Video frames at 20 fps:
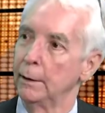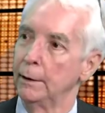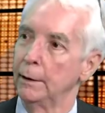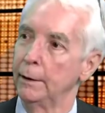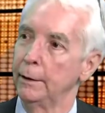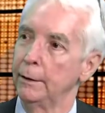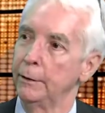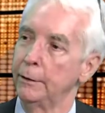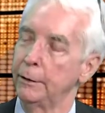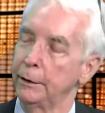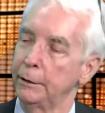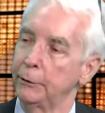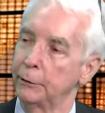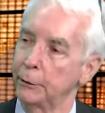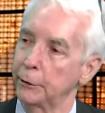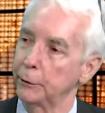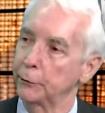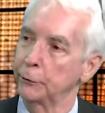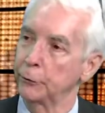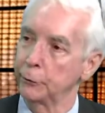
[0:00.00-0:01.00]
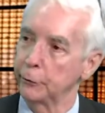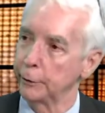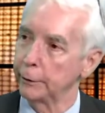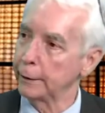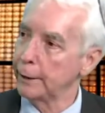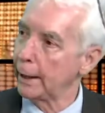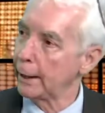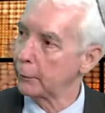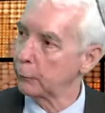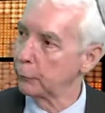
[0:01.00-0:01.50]
the territorial
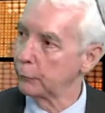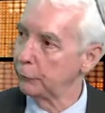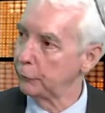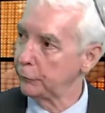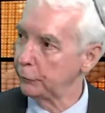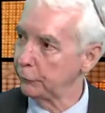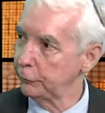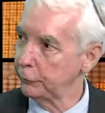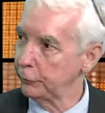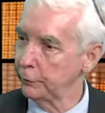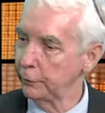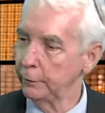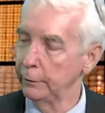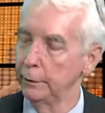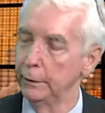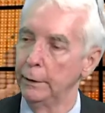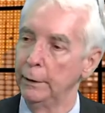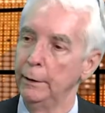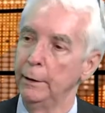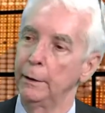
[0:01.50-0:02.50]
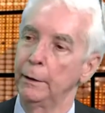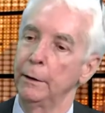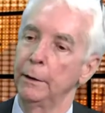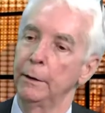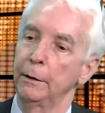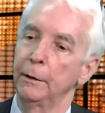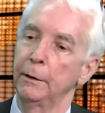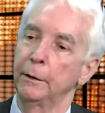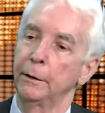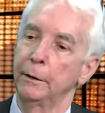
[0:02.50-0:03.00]
acquisition,
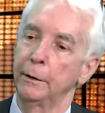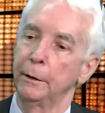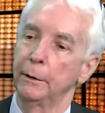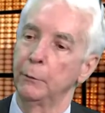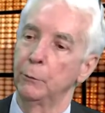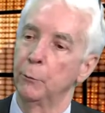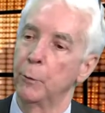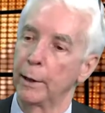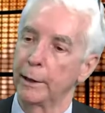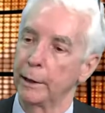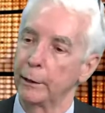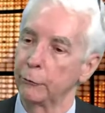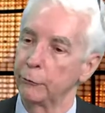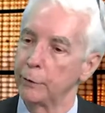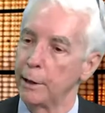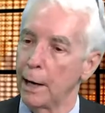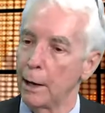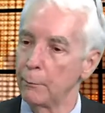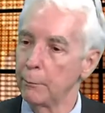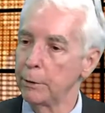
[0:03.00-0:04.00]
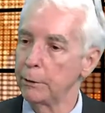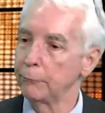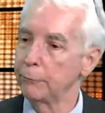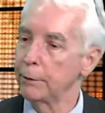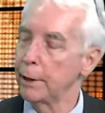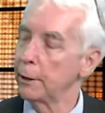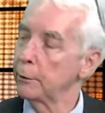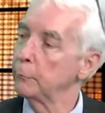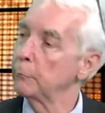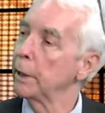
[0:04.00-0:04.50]
what has now been
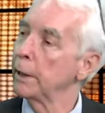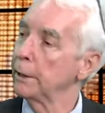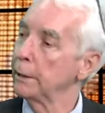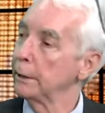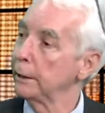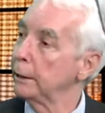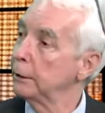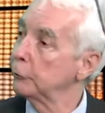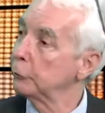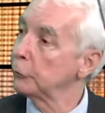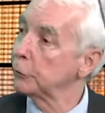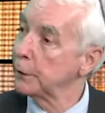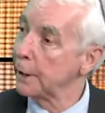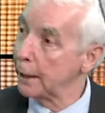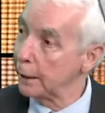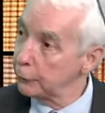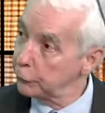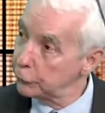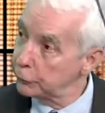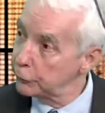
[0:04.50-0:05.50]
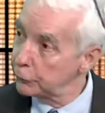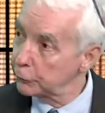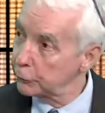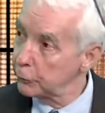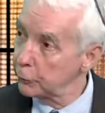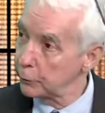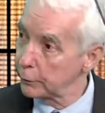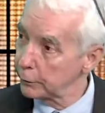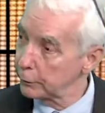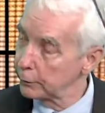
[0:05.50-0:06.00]
found by the International
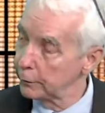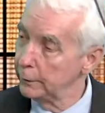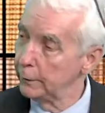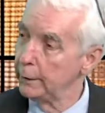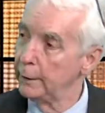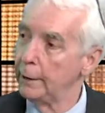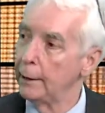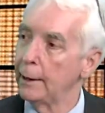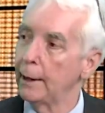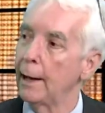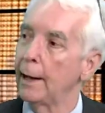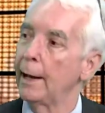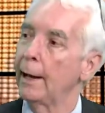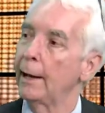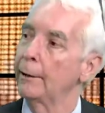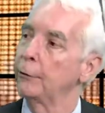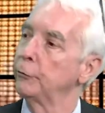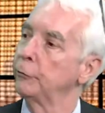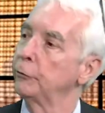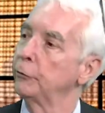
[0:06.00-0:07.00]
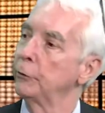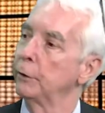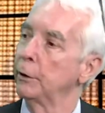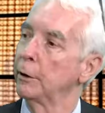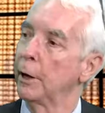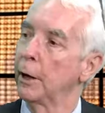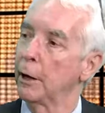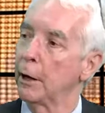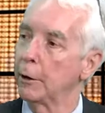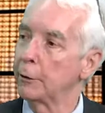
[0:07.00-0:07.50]
Court as
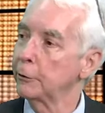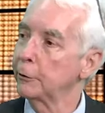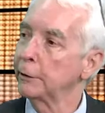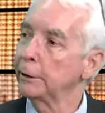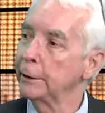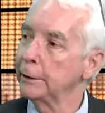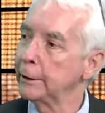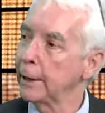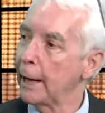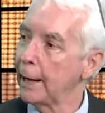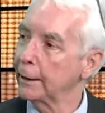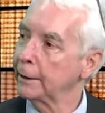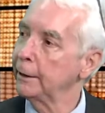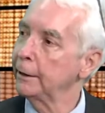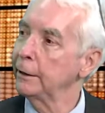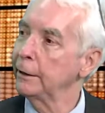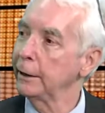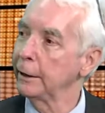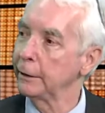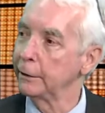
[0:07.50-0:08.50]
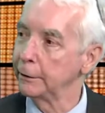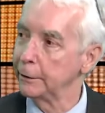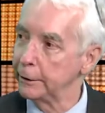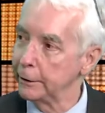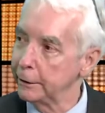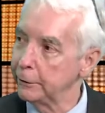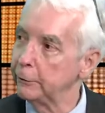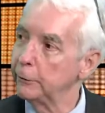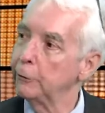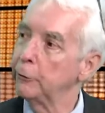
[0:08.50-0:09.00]
utterly lacking in
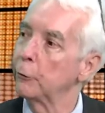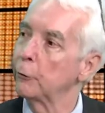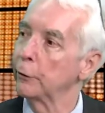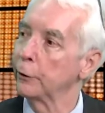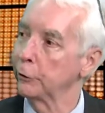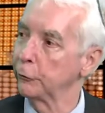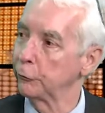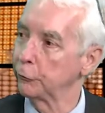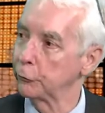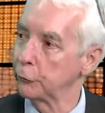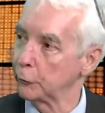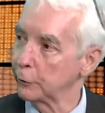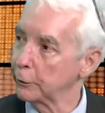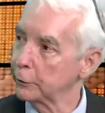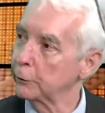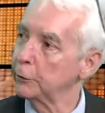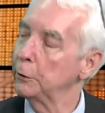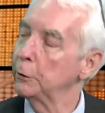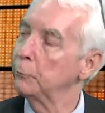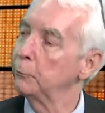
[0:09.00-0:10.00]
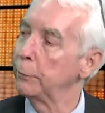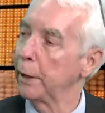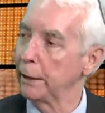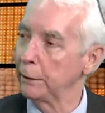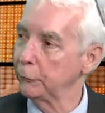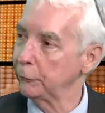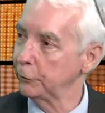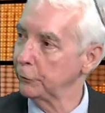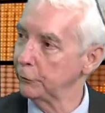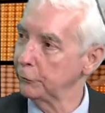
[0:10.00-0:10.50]
legal or historical
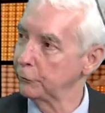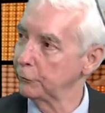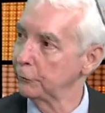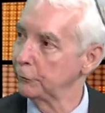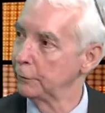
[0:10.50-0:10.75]
basis,